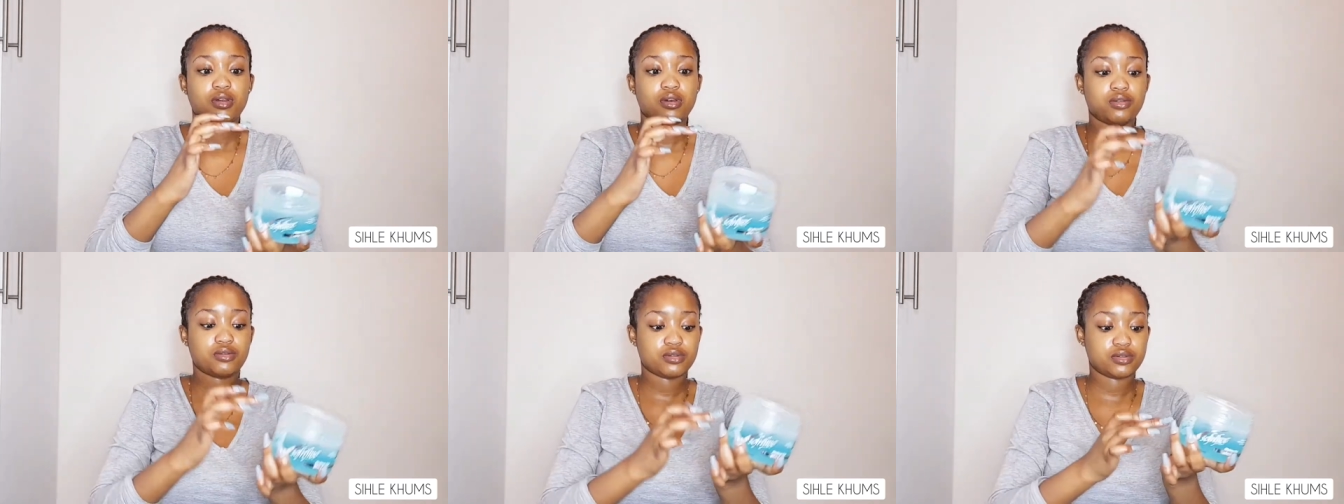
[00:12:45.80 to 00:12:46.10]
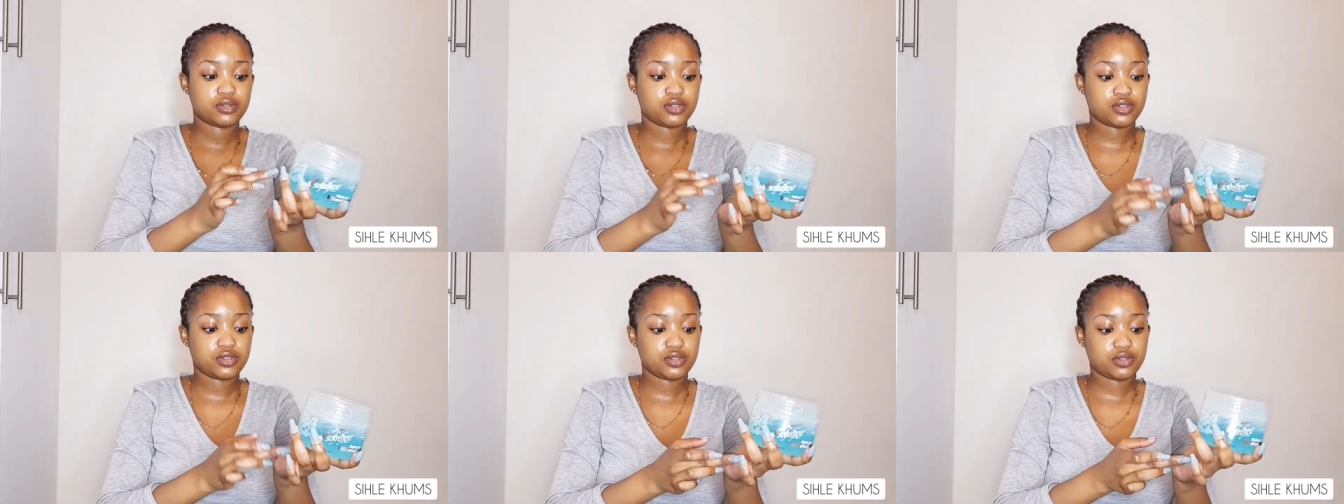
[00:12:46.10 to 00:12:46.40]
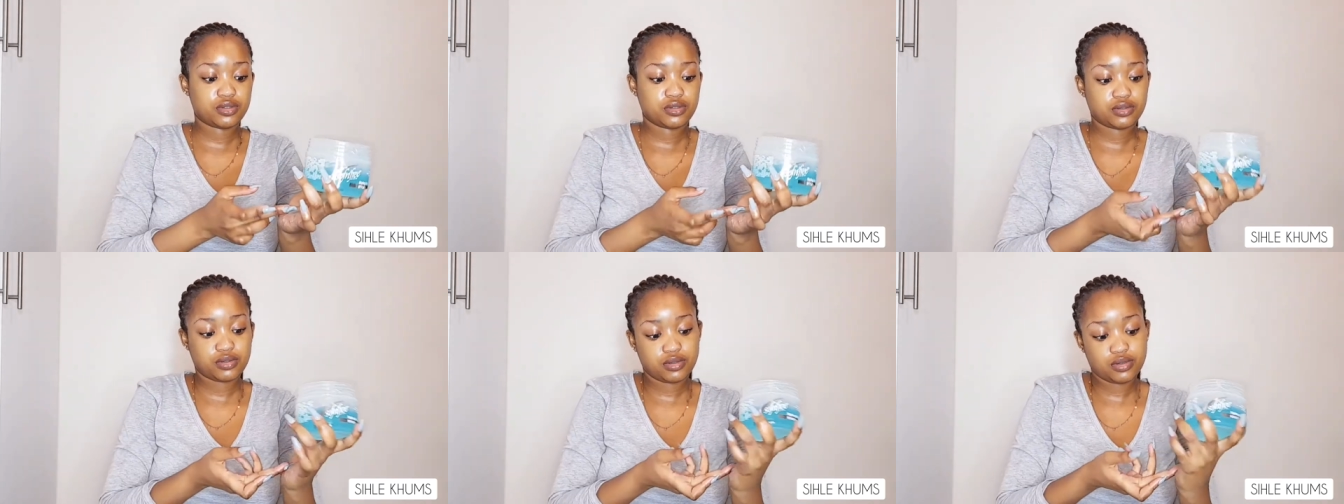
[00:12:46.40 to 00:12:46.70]

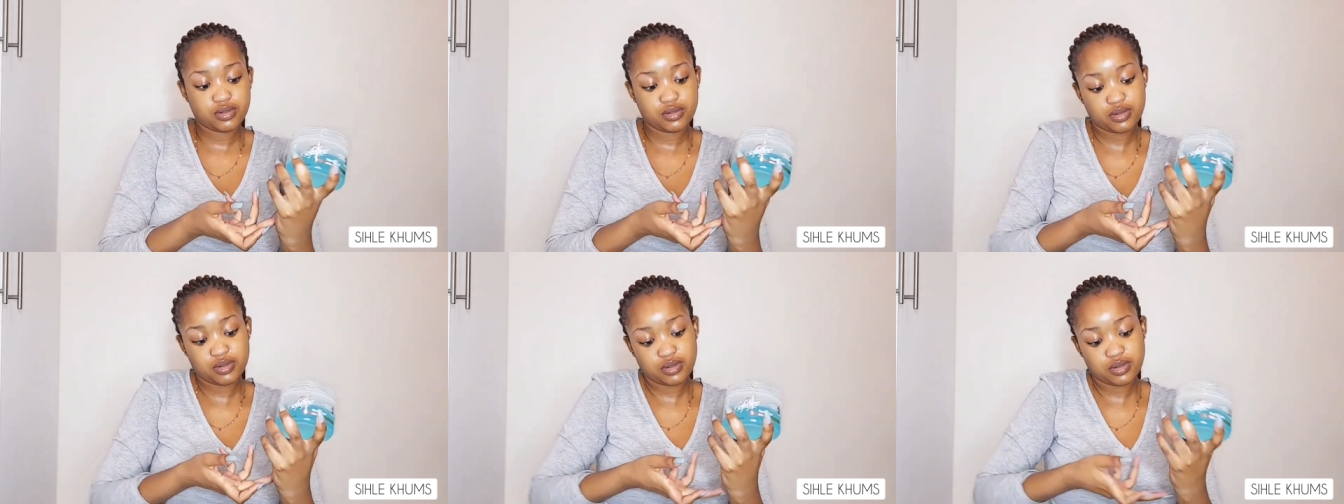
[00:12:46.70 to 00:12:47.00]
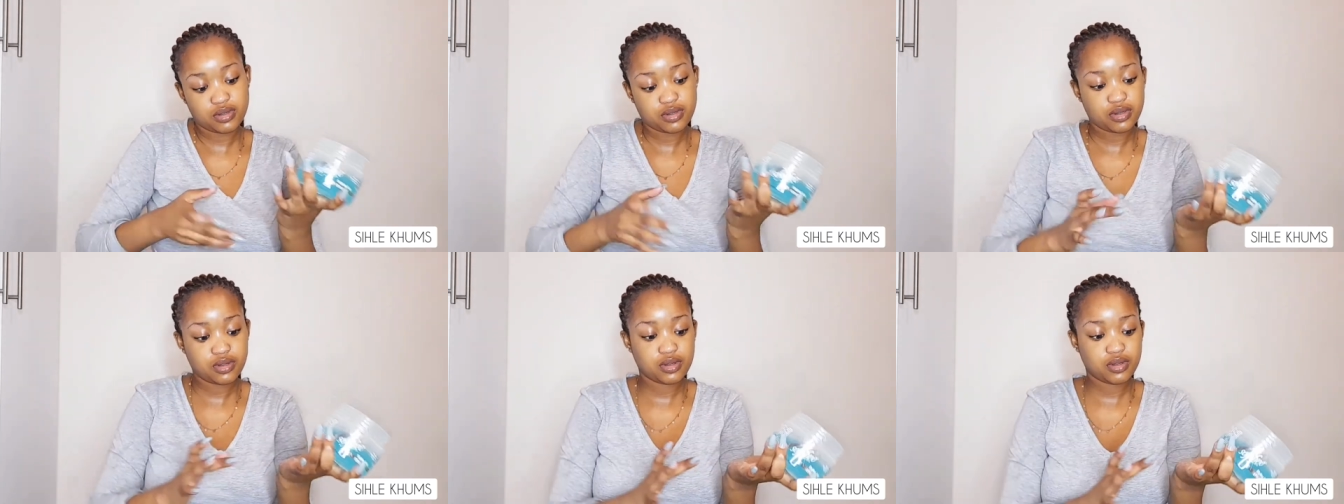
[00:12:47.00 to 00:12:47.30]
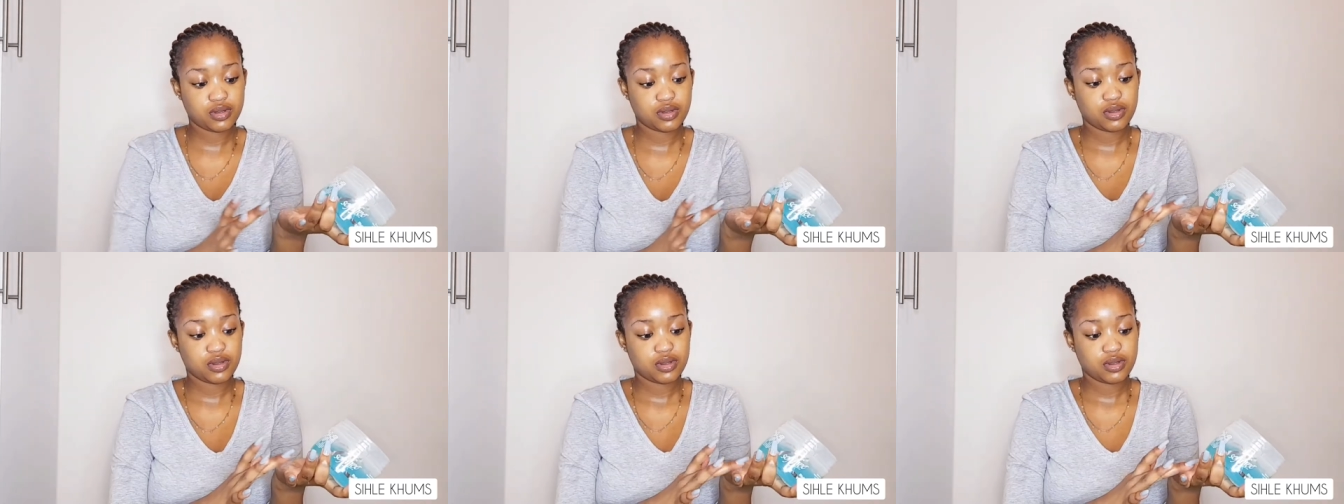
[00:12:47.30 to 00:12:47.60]
torchy
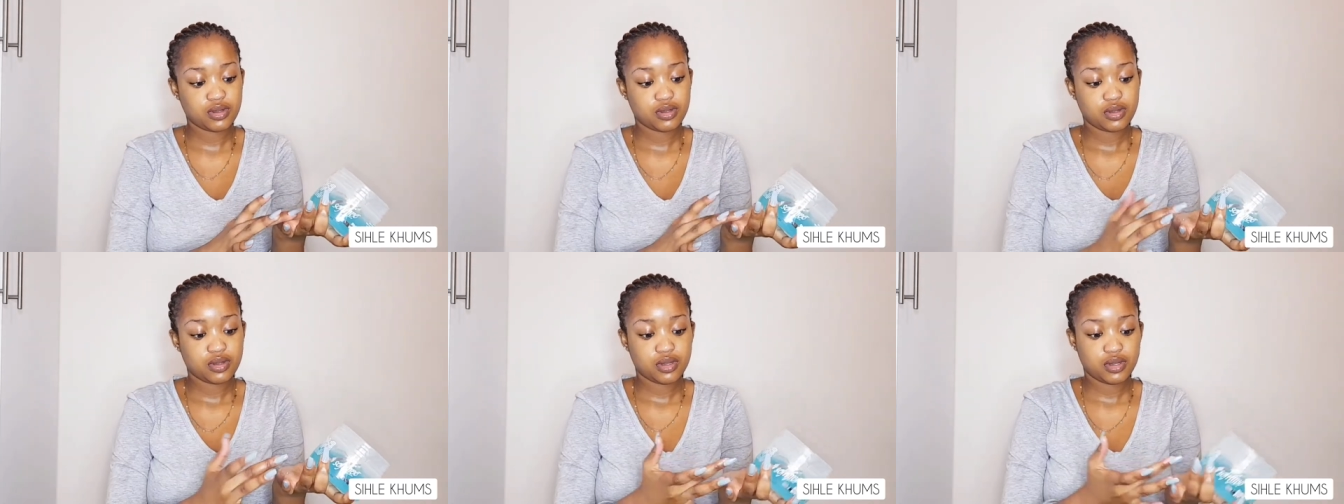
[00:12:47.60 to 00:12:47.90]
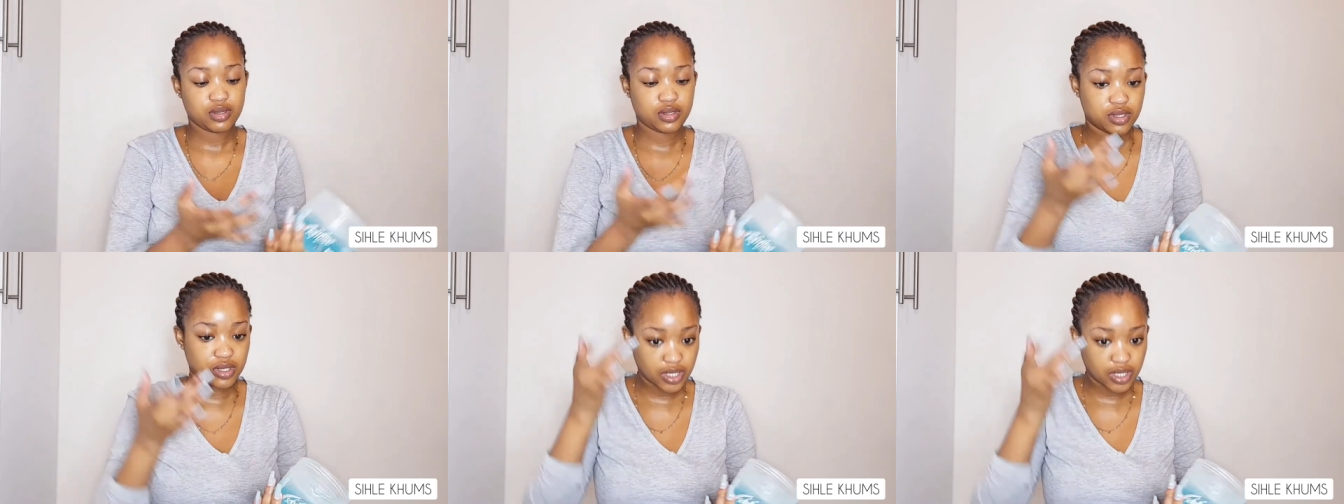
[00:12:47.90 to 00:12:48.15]
and